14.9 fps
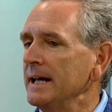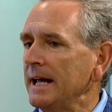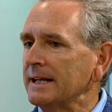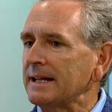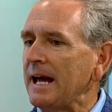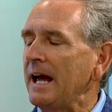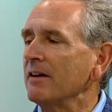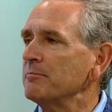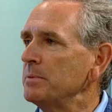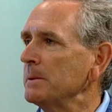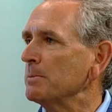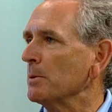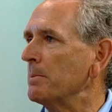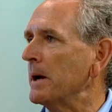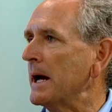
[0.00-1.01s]
and to have
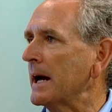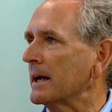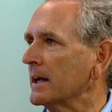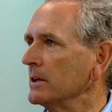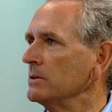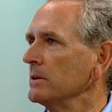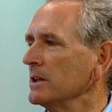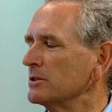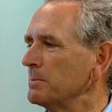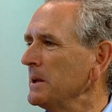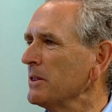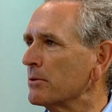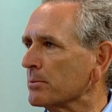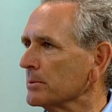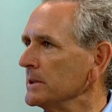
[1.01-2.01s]
people back. I do, it's
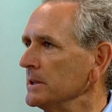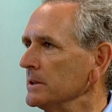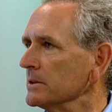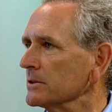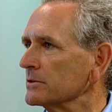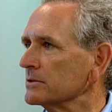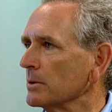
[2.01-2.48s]
been three years.